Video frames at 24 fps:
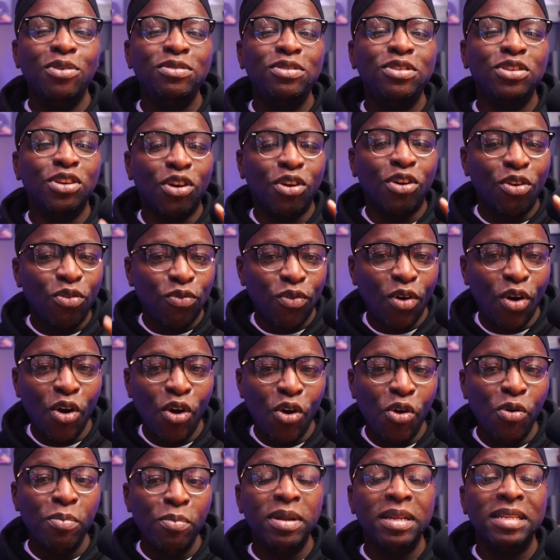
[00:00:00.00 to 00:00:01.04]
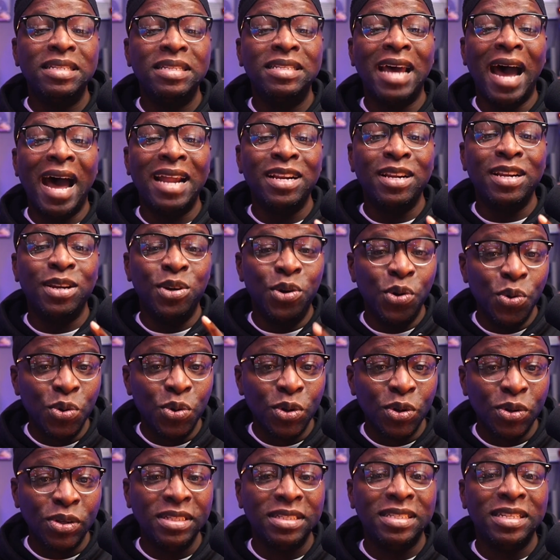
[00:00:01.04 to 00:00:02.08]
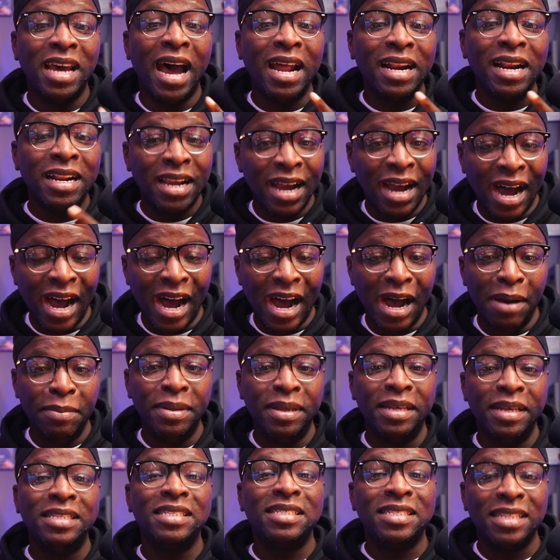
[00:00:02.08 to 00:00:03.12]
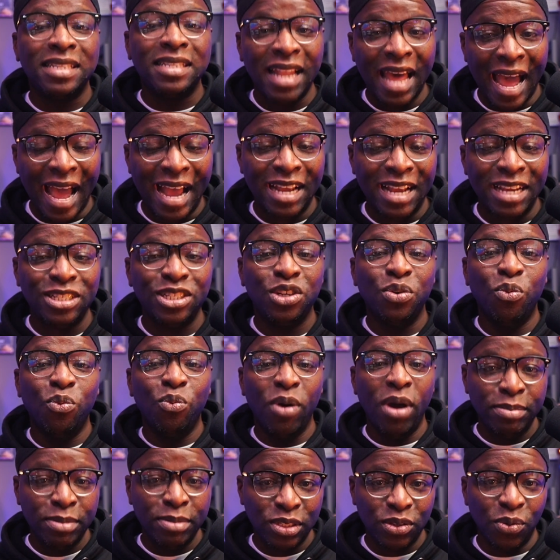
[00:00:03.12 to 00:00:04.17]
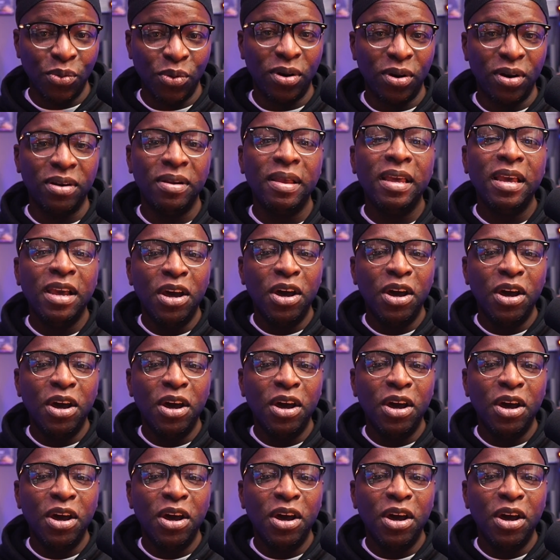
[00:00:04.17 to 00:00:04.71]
Go to chrome.google.com slash webstore.